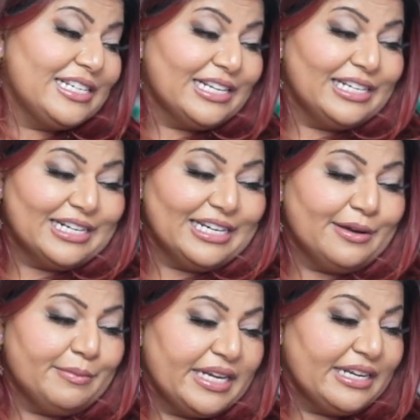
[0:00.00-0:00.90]
technically
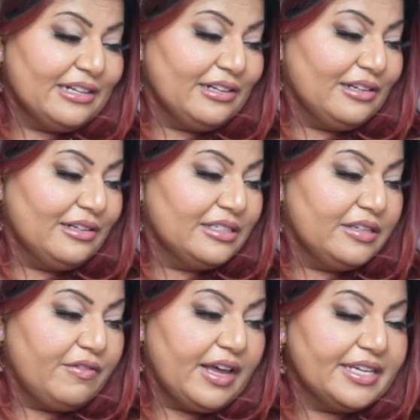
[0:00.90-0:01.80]
a medical
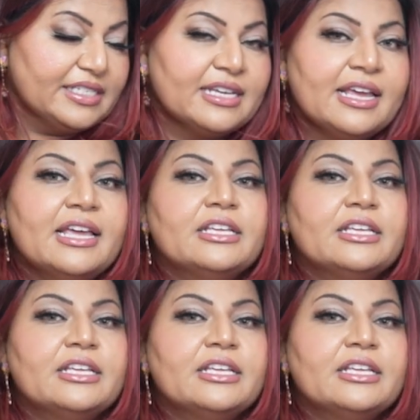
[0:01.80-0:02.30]
device.